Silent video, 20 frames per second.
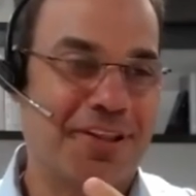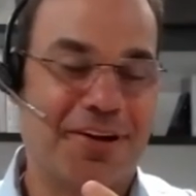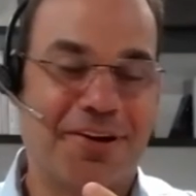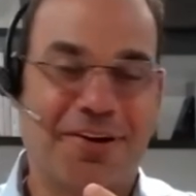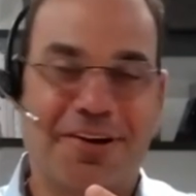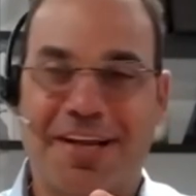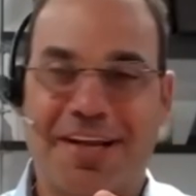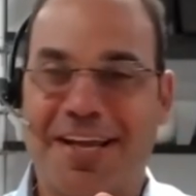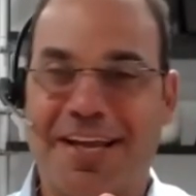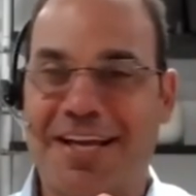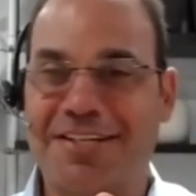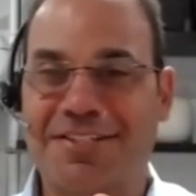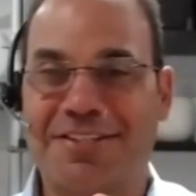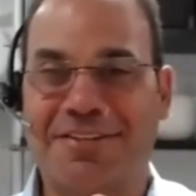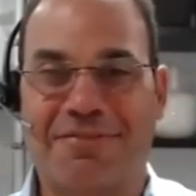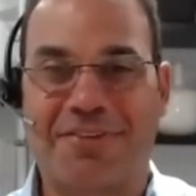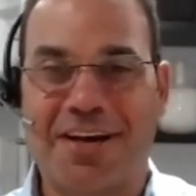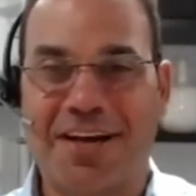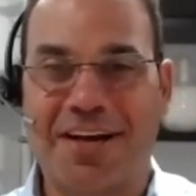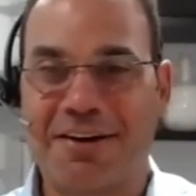whether they're going to
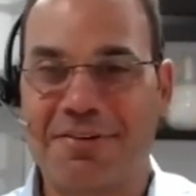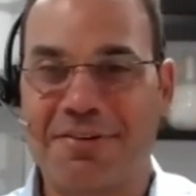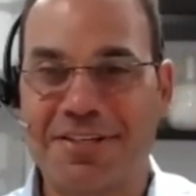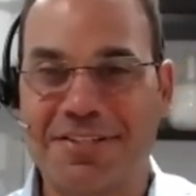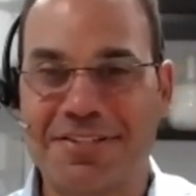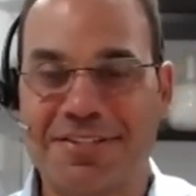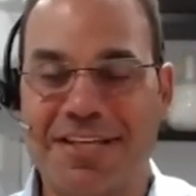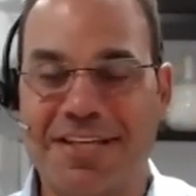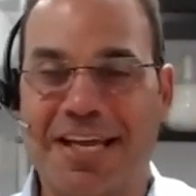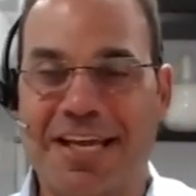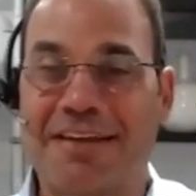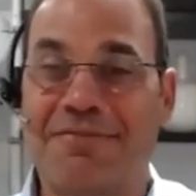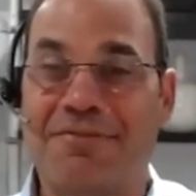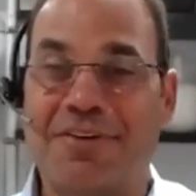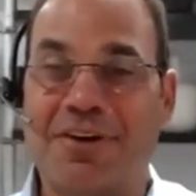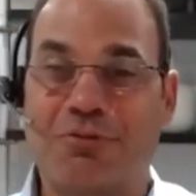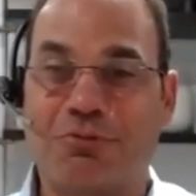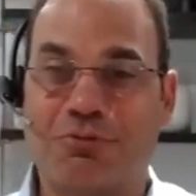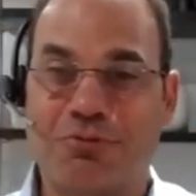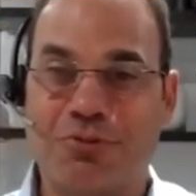catch the virus. And it
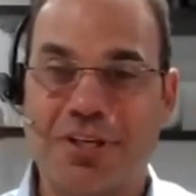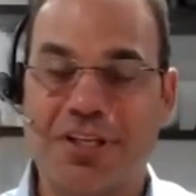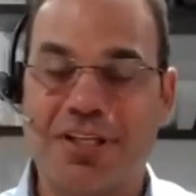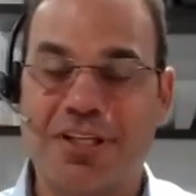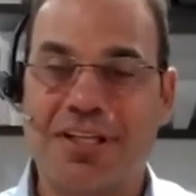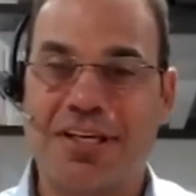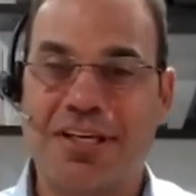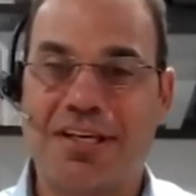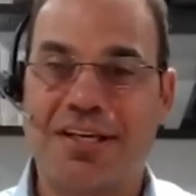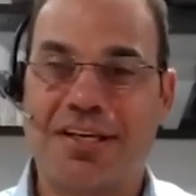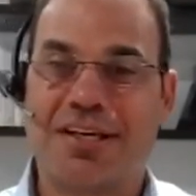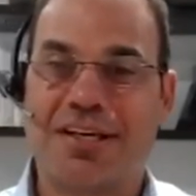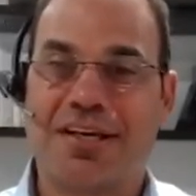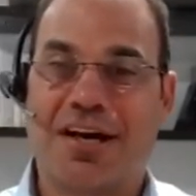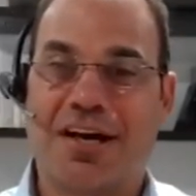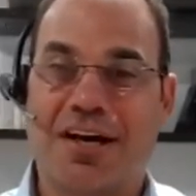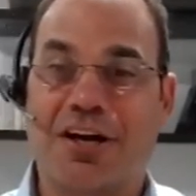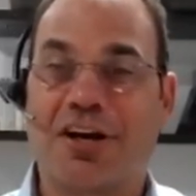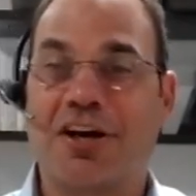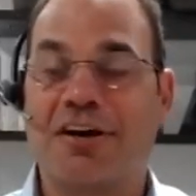felt really
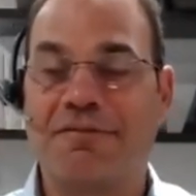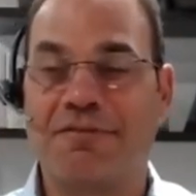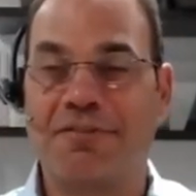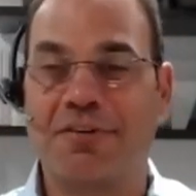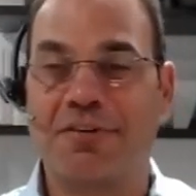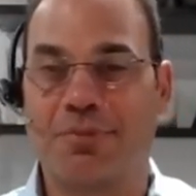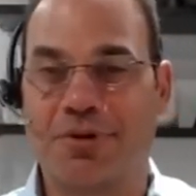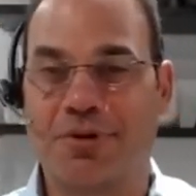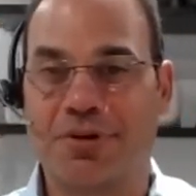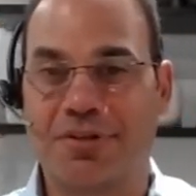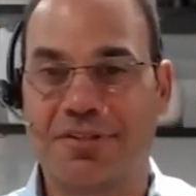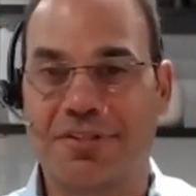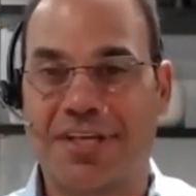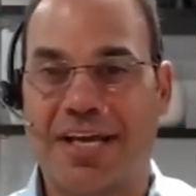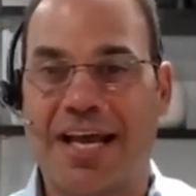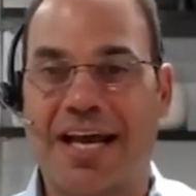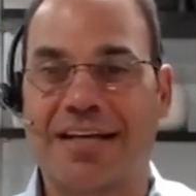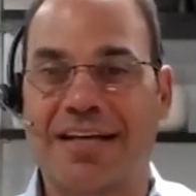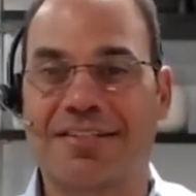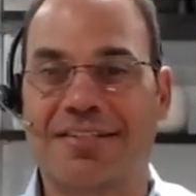uncomfortable
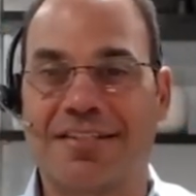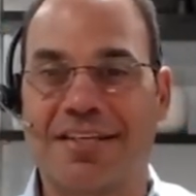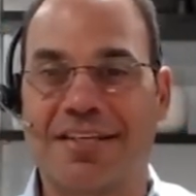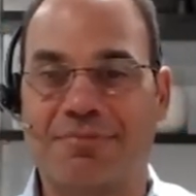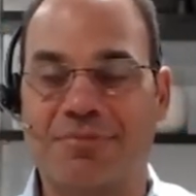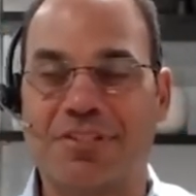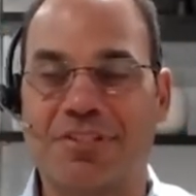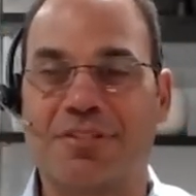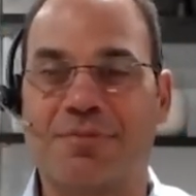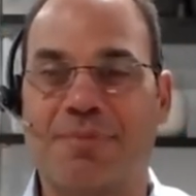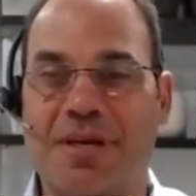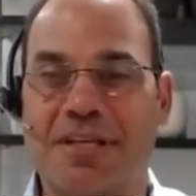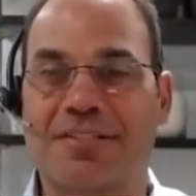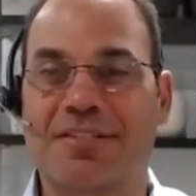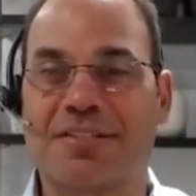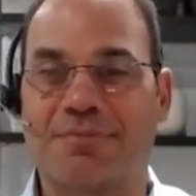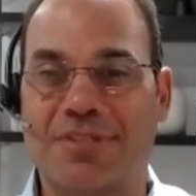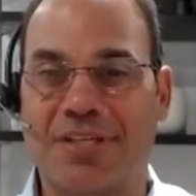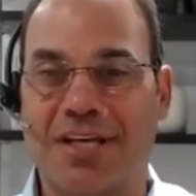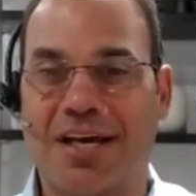to ask them to
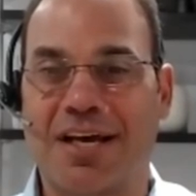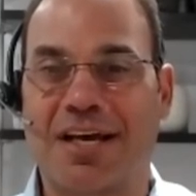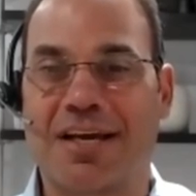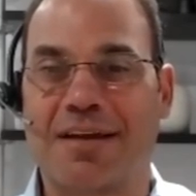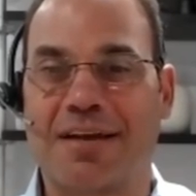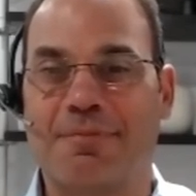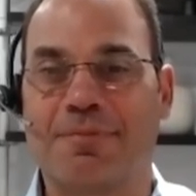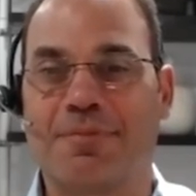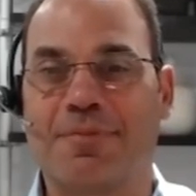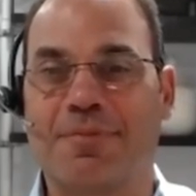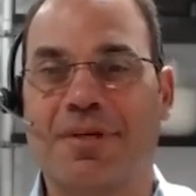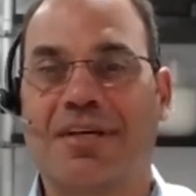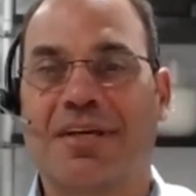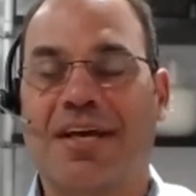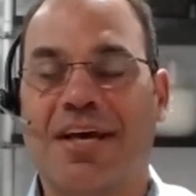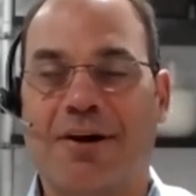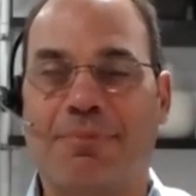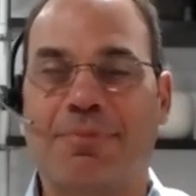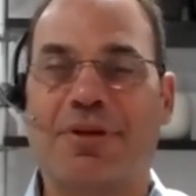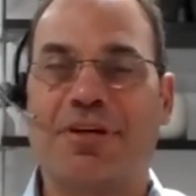spend some time
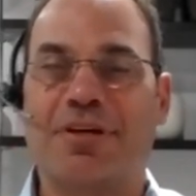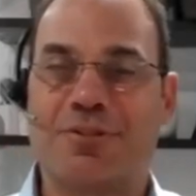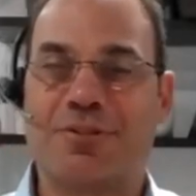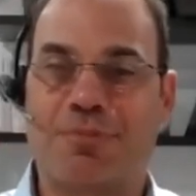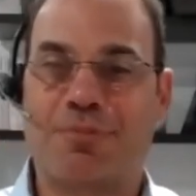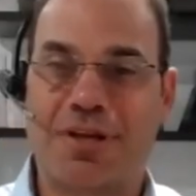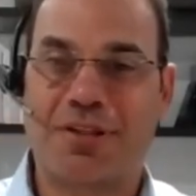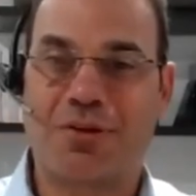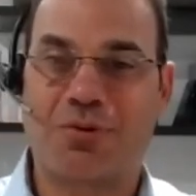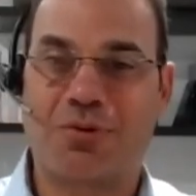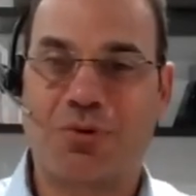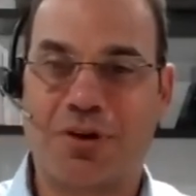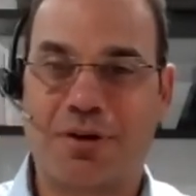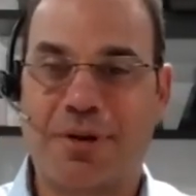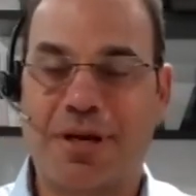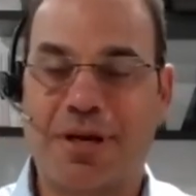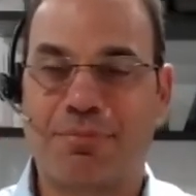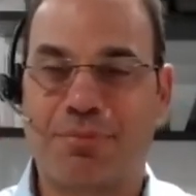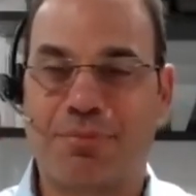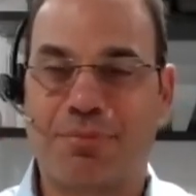helping us spread the
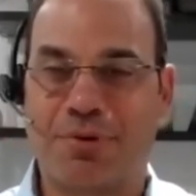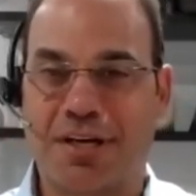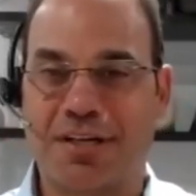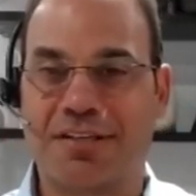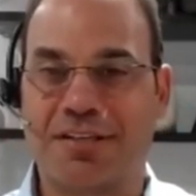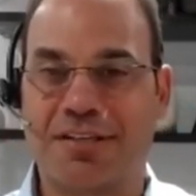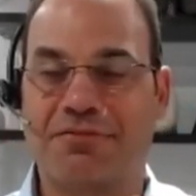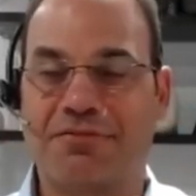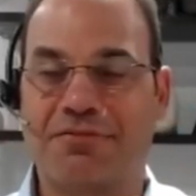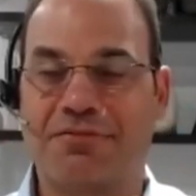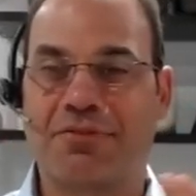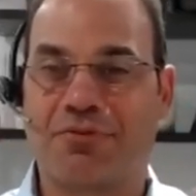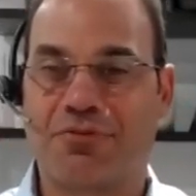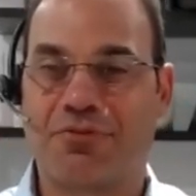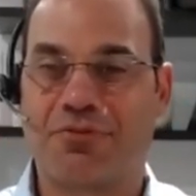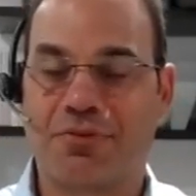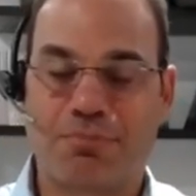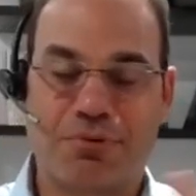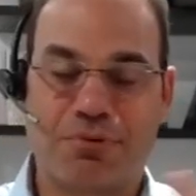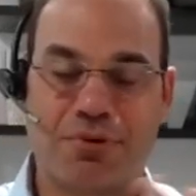word about productive
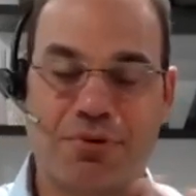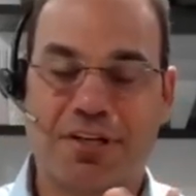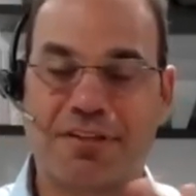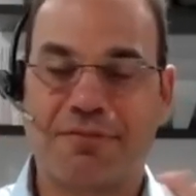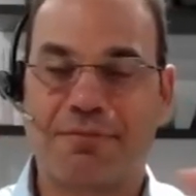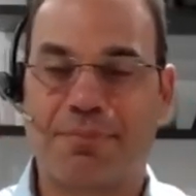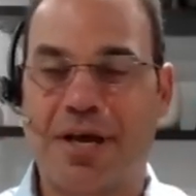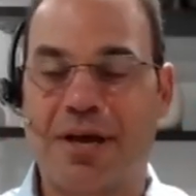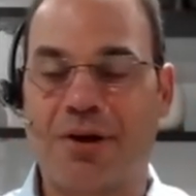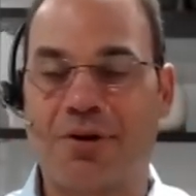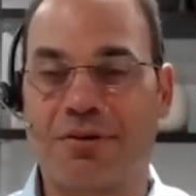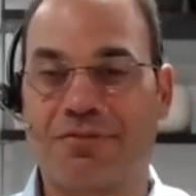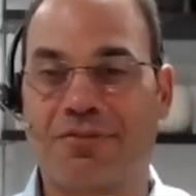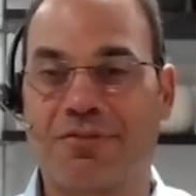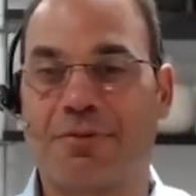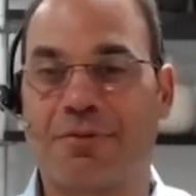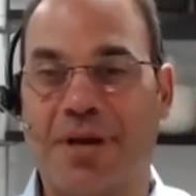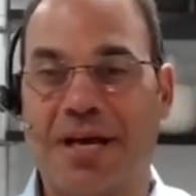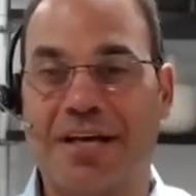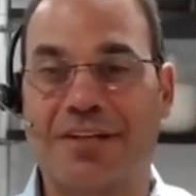productive power
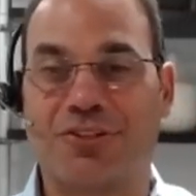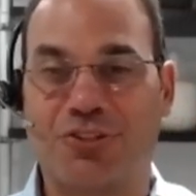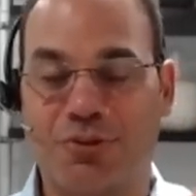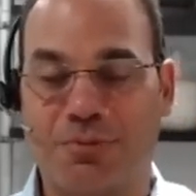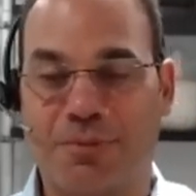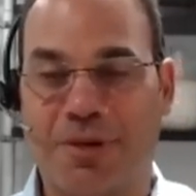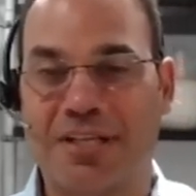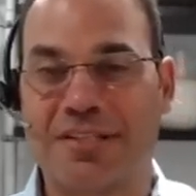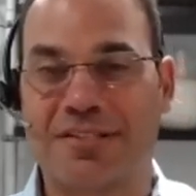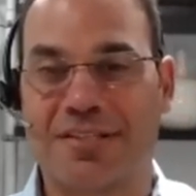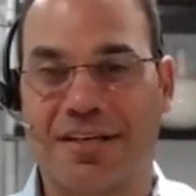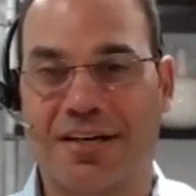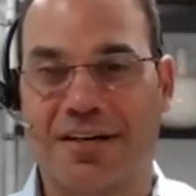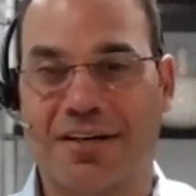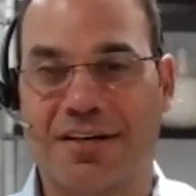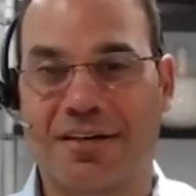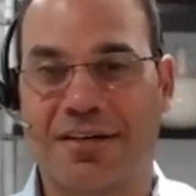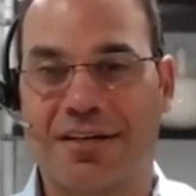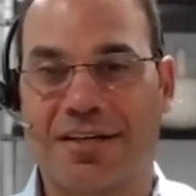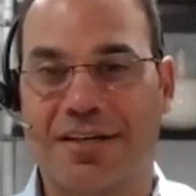for about two months
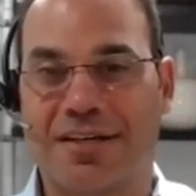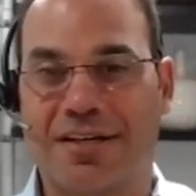there.